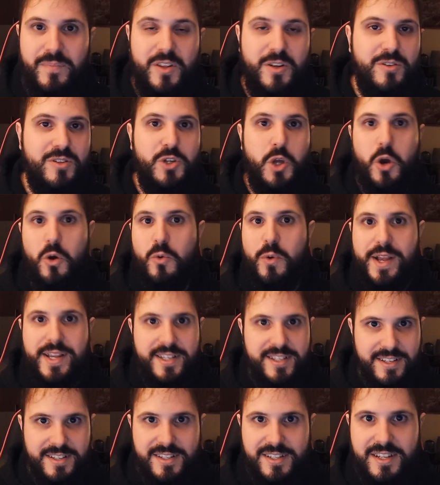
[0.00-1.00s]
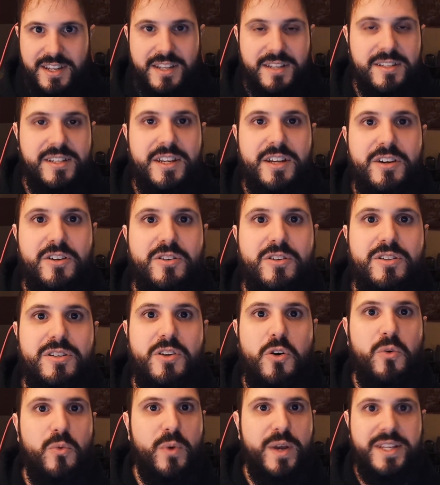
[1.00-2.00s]
There's no wasted scenes here. There's
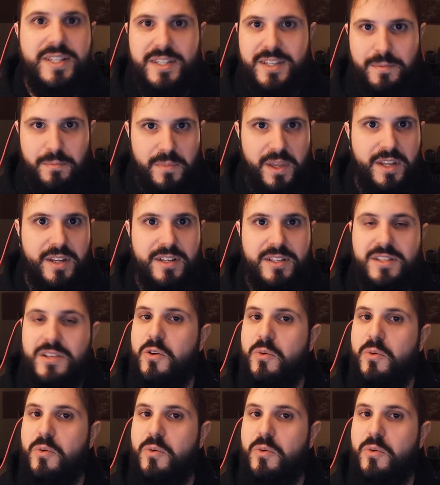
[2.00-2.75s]
no wasted minutes,